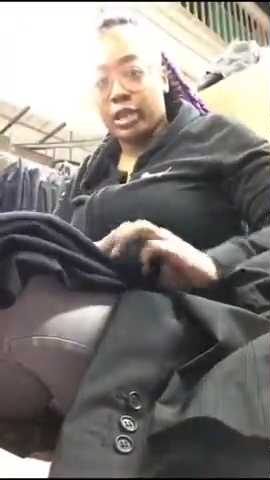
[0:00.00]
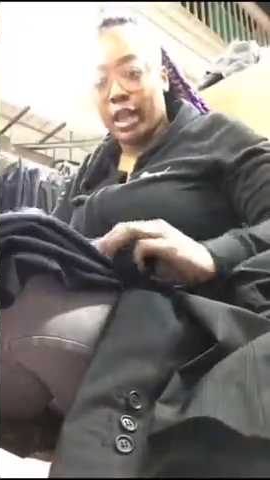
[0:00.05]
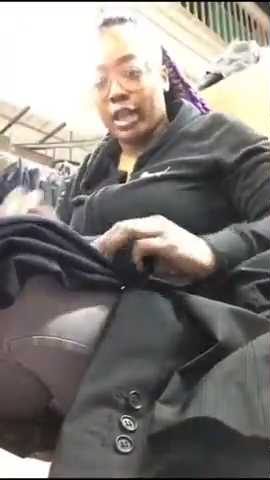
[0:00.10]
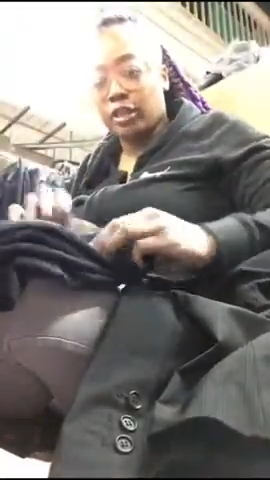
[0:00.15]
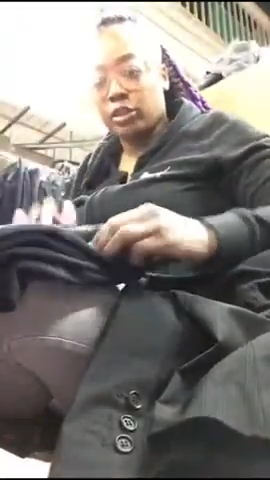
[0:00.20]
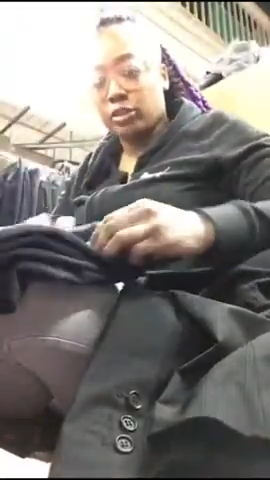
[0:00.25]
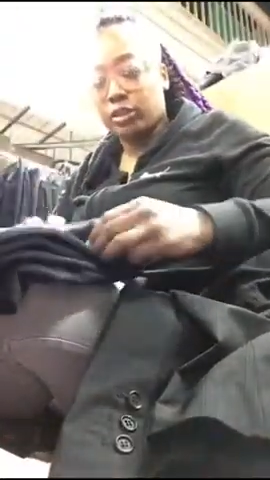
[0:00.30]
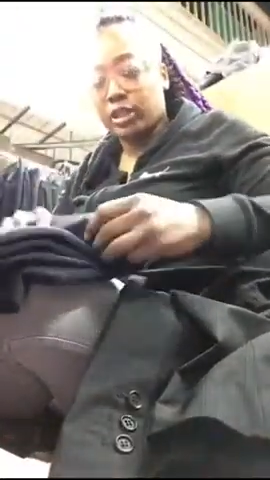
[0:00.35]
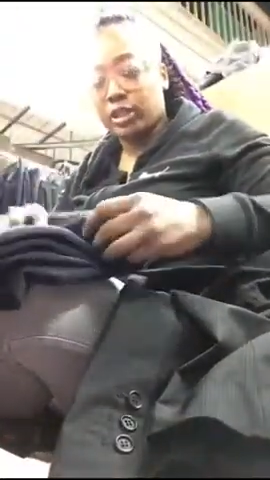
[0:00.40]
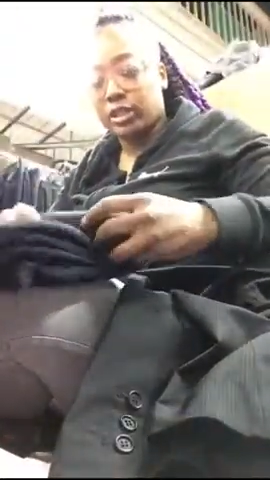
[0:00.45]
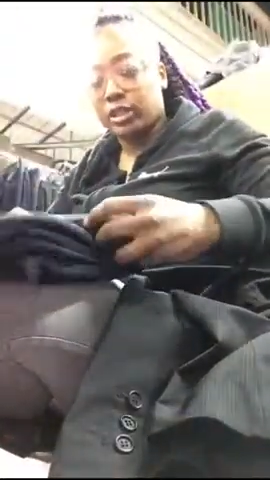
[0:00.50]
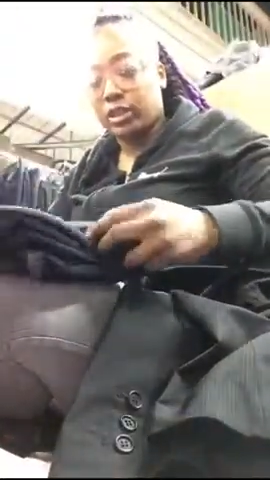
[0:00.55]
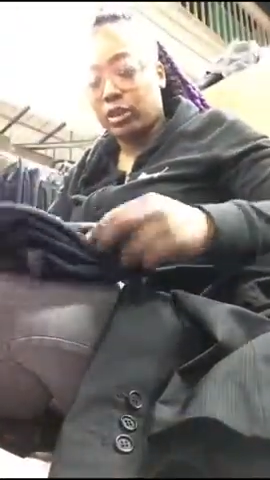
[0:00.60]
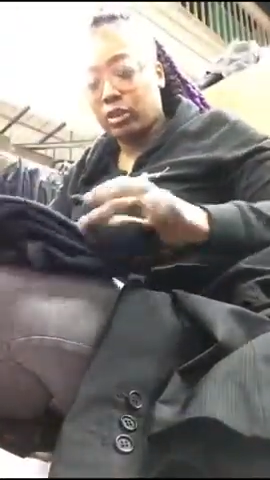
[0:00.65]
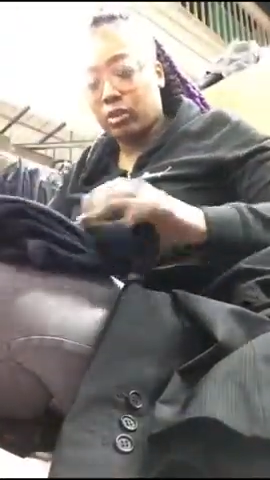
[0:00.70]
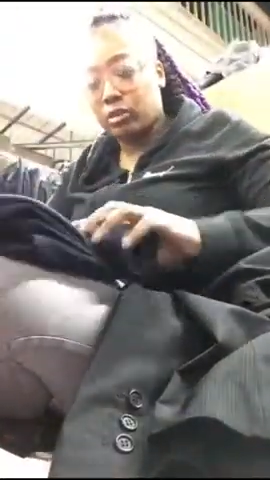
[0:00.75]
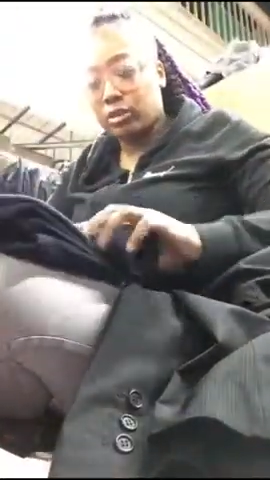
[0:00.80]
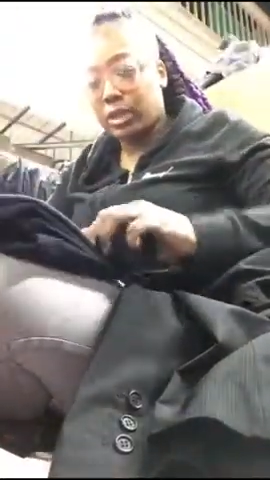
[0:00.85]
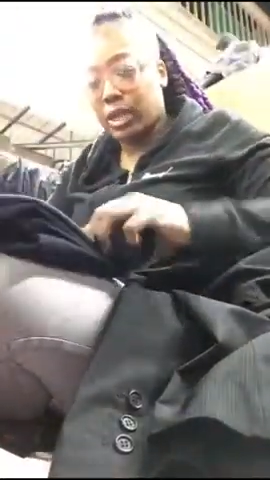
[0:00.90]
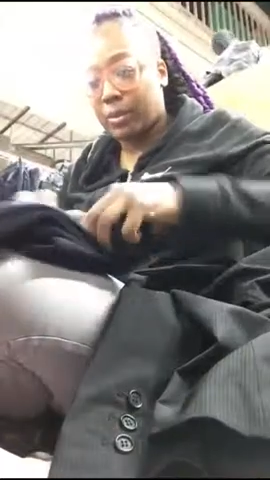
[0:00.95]
As you can see, the
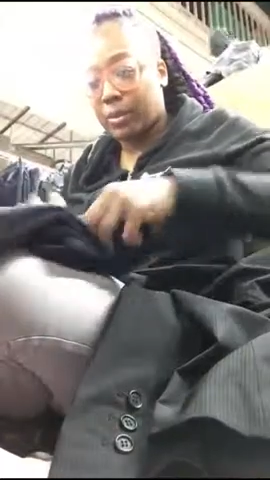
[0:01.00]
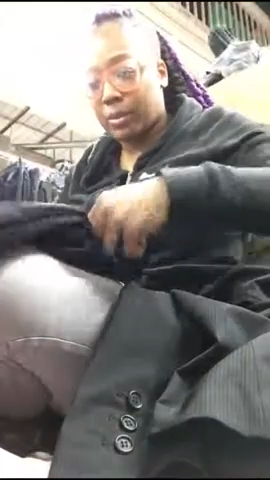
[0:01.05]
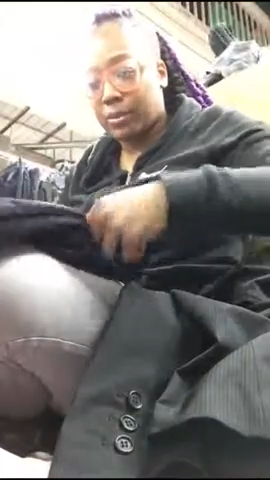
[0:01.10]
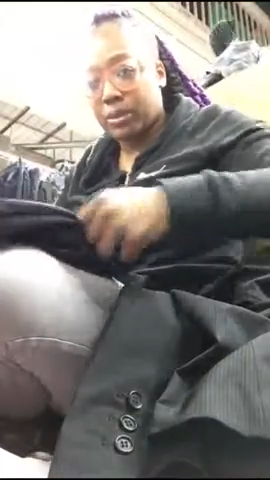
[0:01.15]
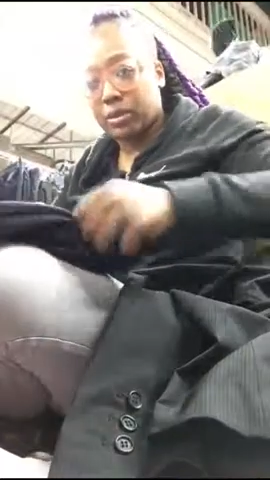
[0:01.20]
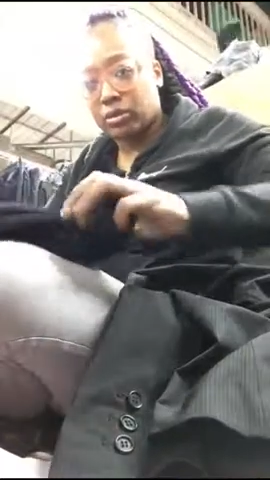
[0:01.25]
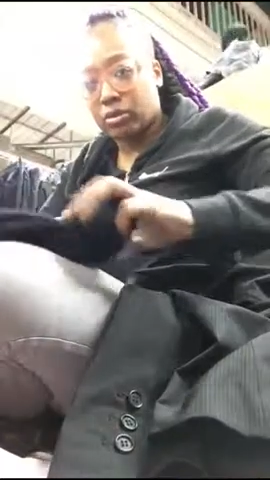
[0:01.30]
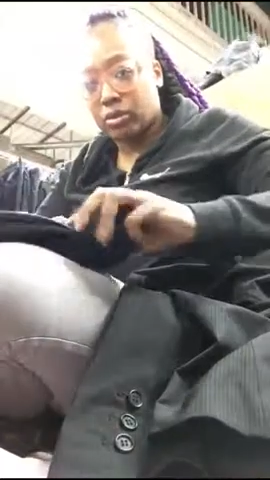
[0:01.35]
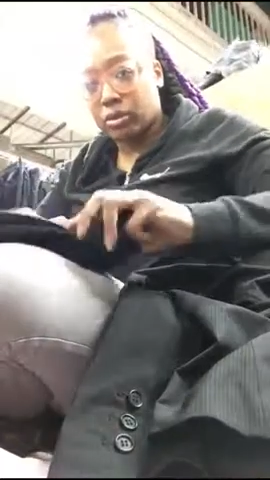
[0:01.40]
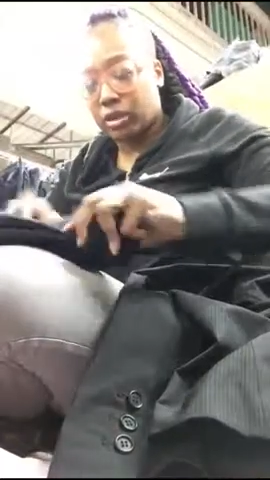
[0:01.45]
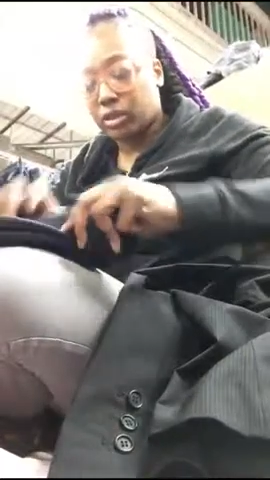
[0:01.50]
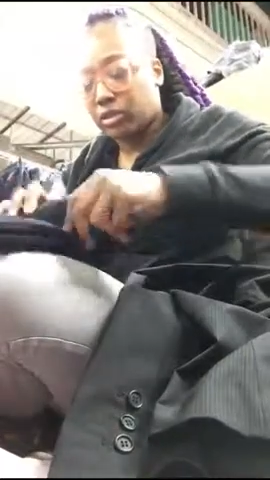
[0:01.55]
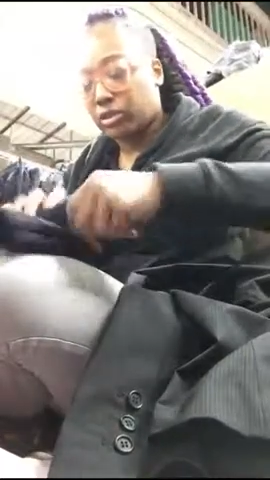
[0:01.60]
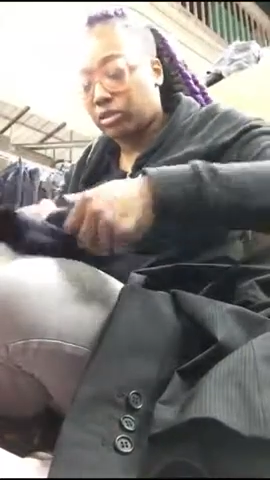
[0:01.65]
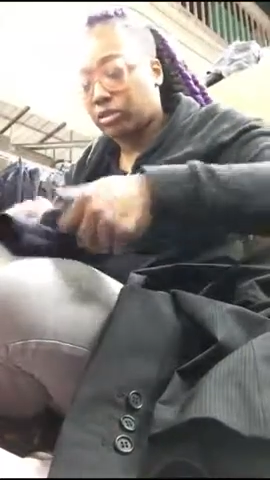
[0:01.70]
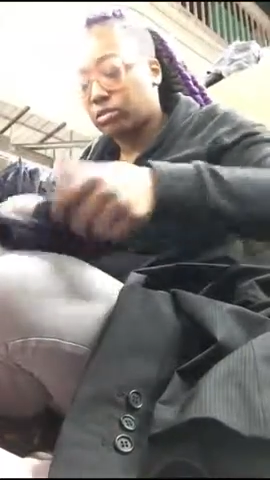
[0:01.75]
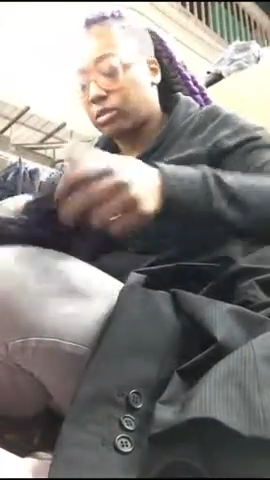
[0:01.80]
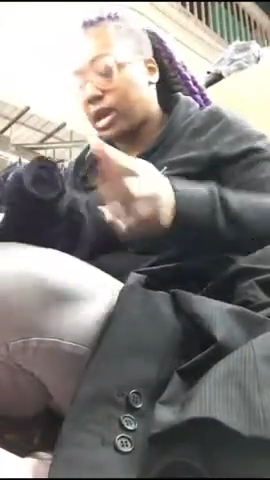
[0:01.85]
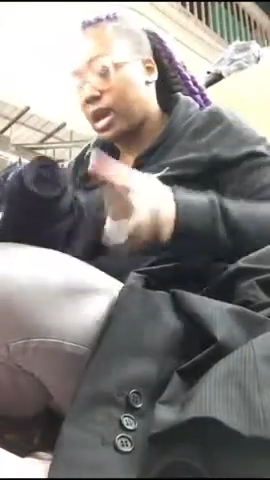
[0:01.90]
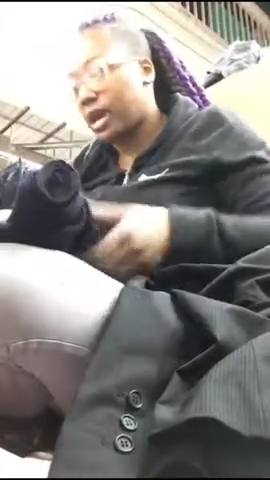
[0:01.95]
whole time I've been talking to
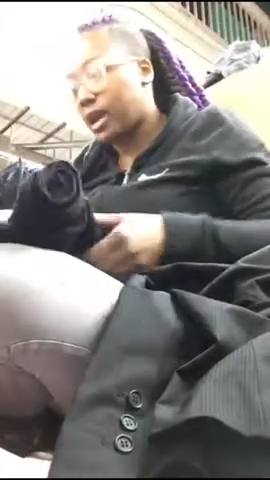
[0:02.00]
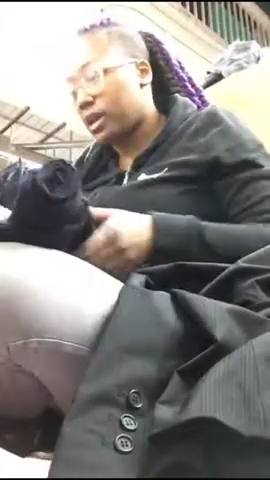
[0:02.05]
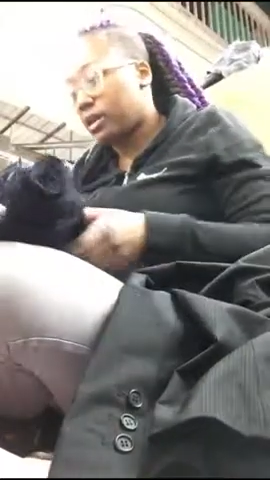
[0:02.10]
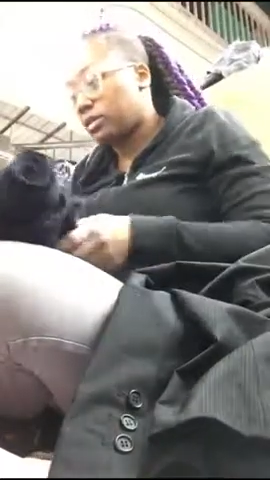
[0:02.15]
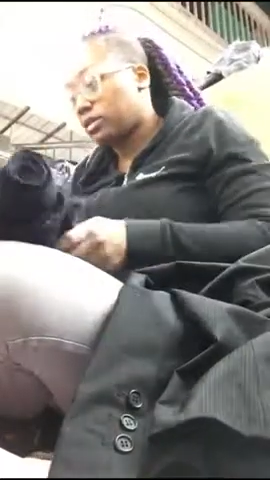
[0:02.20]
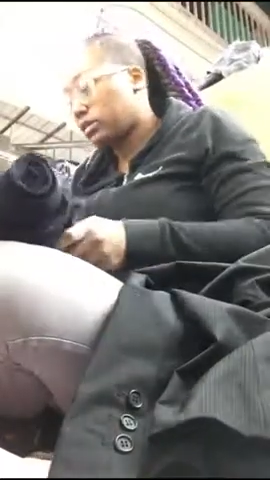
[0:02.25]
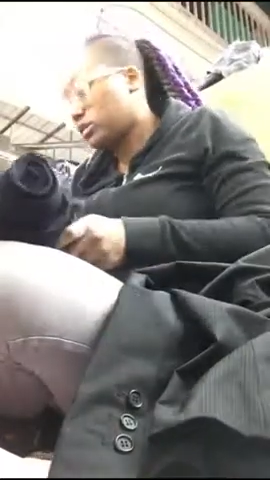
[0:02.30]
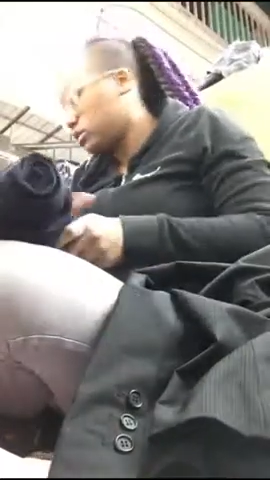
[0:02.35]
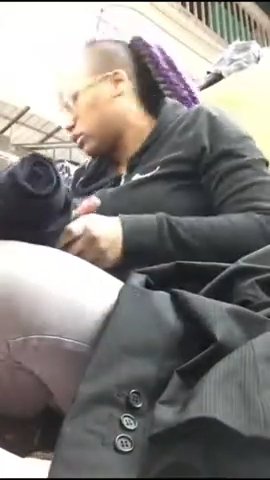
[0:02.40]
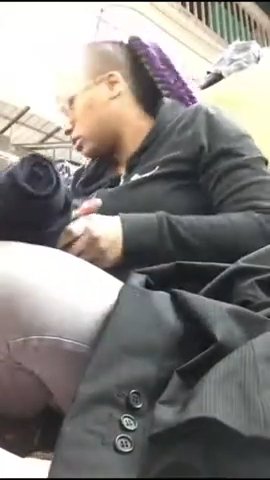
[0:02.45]
you guys,